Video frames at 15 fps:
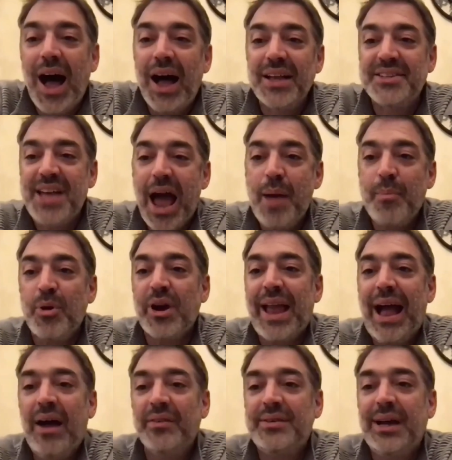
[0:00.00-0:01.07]
timer
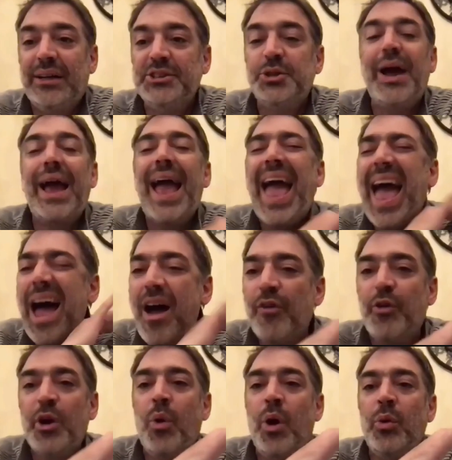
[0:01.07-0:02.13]
countdown. So
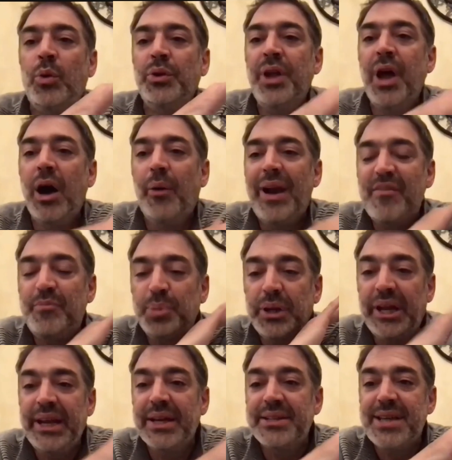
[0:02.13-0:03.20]
everyone will know and have
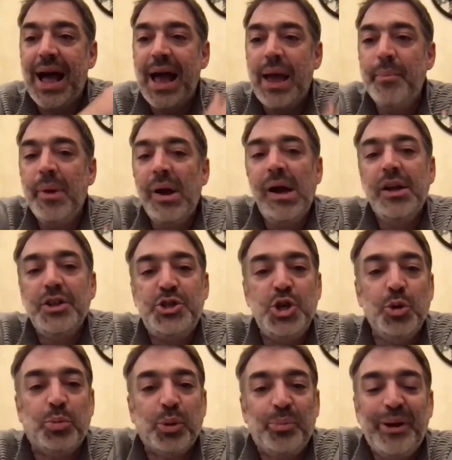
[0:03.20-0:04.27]
plenty of time
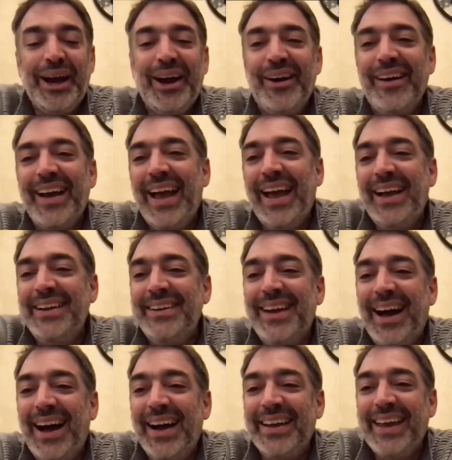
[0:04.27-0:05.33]
to prepare. And
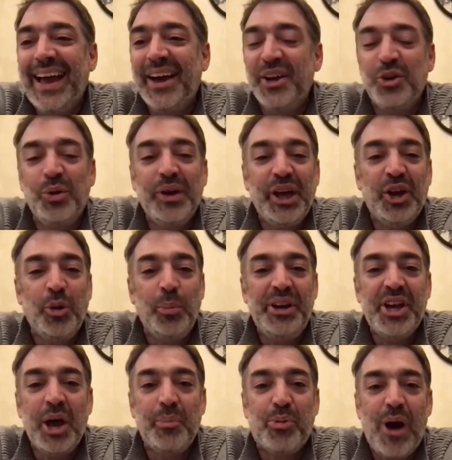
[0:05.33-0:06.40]
it'll be
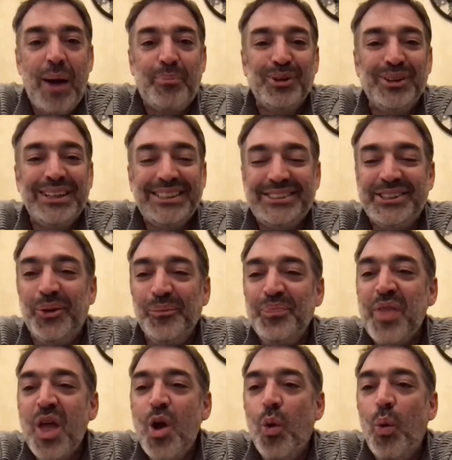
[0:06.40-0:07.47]
done properly. So
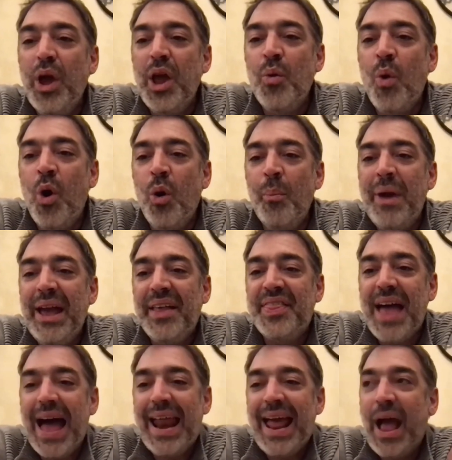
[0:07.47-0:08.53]
we won't
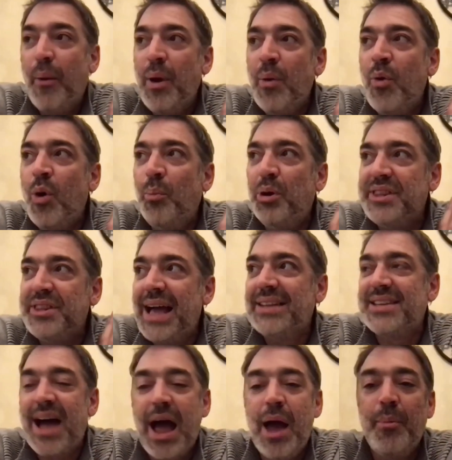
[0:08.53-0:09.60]
put that
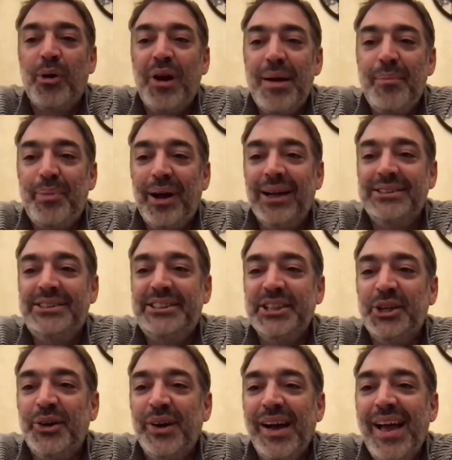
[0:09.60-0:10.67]
timer up
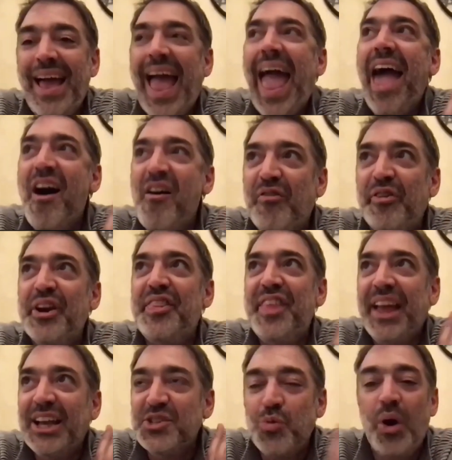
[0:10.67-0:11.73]
until
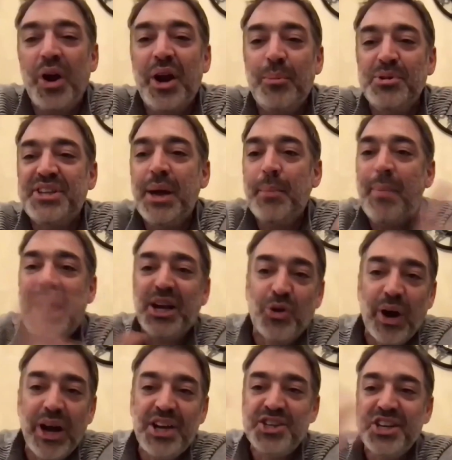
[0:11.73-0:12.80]
everything is 100%
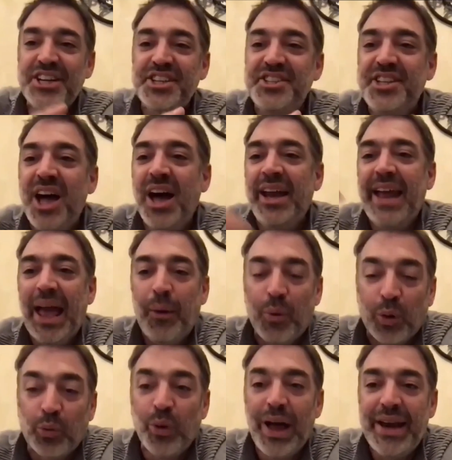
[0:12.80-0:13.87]
migration is done and
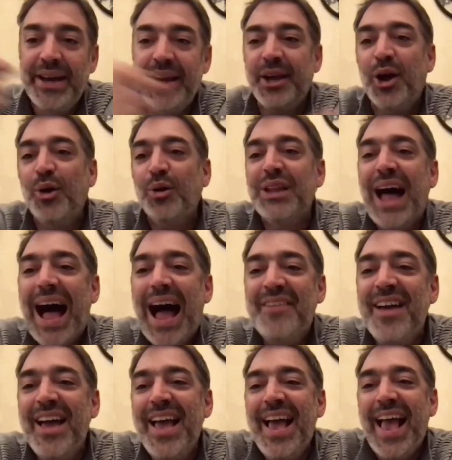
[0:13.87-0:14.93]
we're ready to go
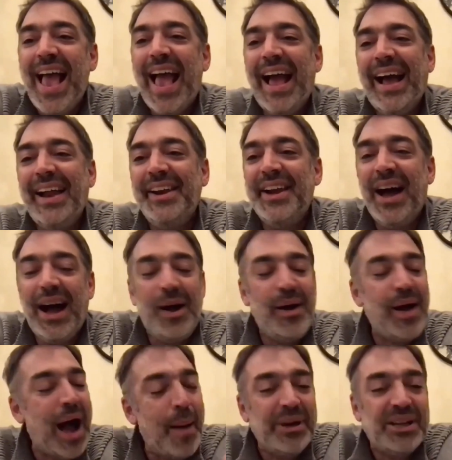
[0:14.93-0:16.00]
live. And
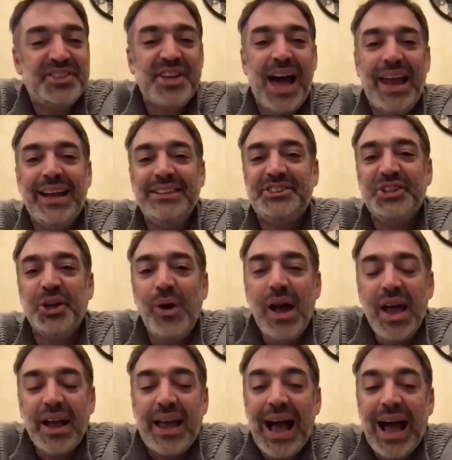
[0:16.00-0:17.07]
I'm excited. So
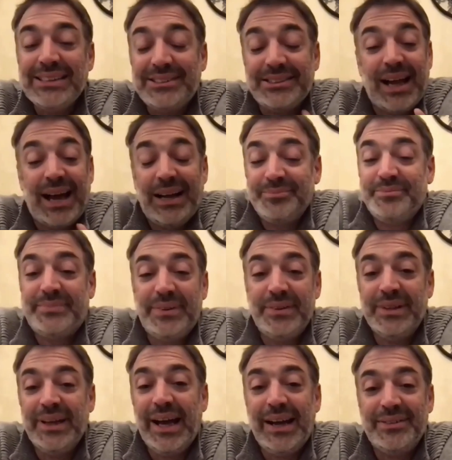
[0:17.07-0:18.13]
guys,
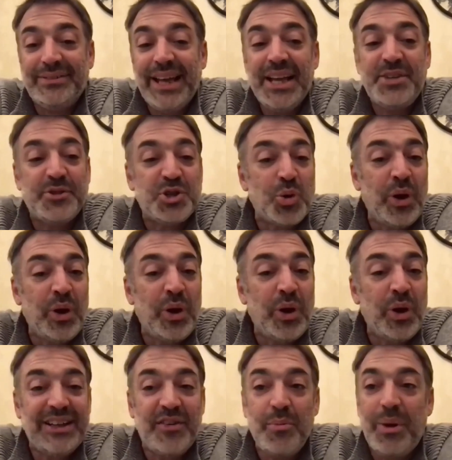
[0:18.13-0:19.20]
yeah, thanks for joining
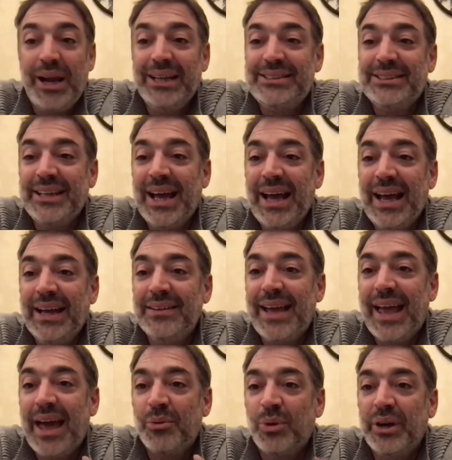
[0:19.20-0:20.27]
us, everybody, tonight.
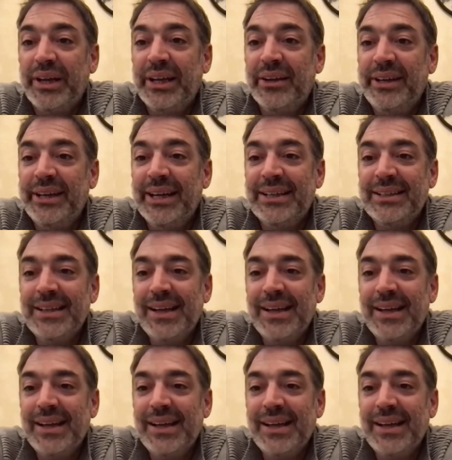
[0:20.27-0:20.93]
Eduard, Ilya,